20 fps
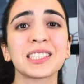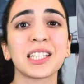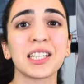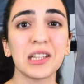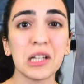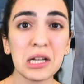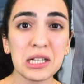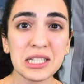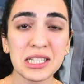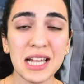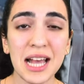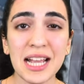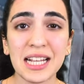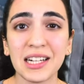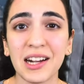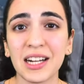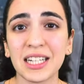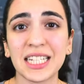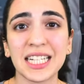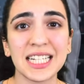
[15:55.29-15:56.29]
Looks like
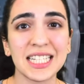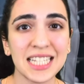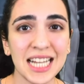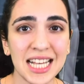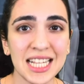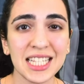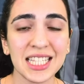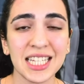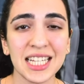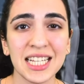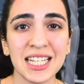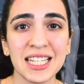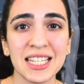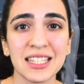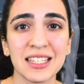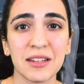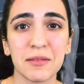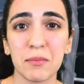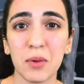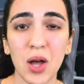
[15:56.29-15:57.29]
our
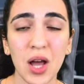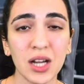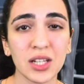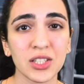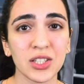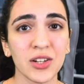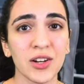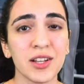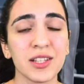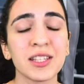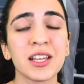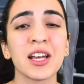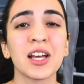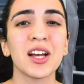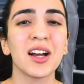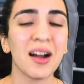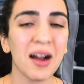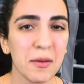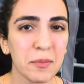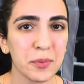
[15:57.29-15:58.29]
contestants and boxers
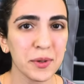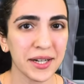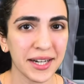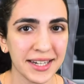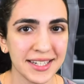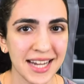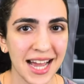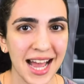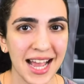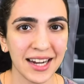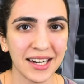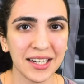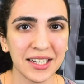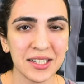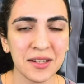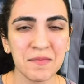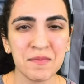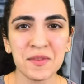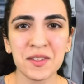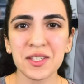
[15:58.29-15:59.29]
are pretty
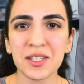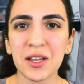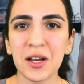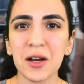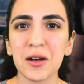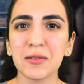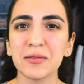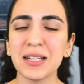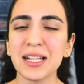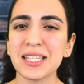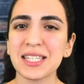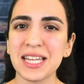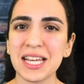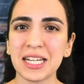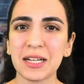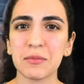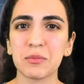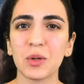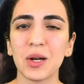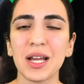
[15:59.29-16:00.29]
tired. So let's
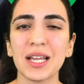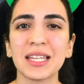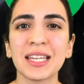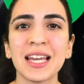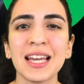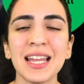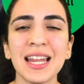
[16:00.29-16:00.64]
take a break